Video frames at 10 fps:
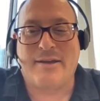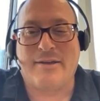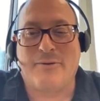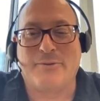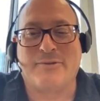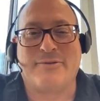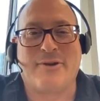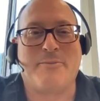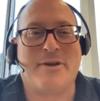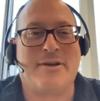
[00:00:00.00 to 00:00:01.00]
Olson
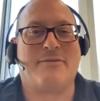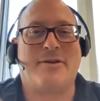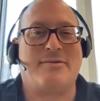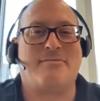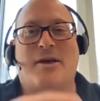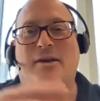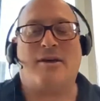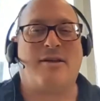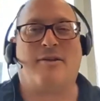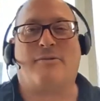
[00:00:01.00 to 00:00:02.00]
Zaltman. Every
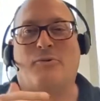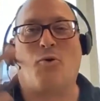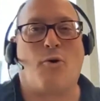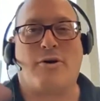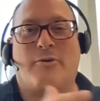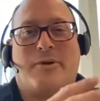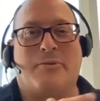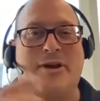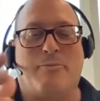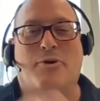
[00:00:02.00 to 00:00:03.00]
quarter we
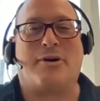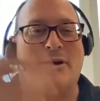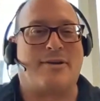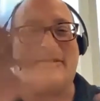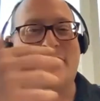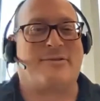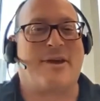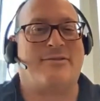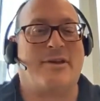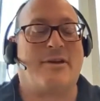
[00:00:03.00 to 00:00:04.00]
read a book and
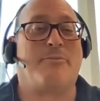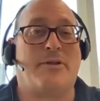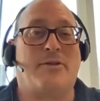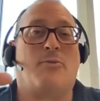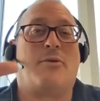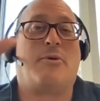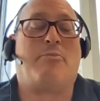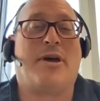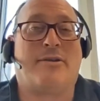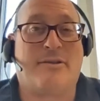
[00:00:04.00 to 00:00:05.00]
discuss it. But the one we
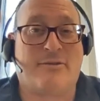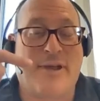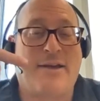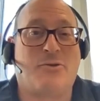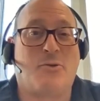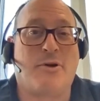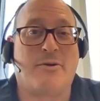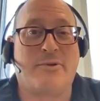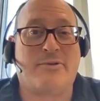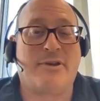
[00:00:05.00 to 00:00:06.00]
picked this last
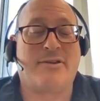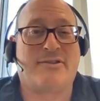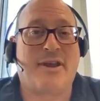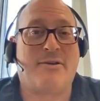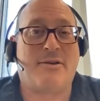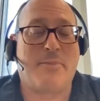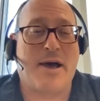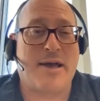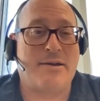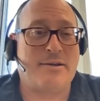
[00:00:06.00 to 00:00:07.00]
quarter was The Extended
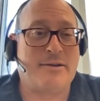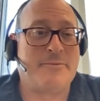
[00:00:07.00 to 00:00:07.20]
Mind.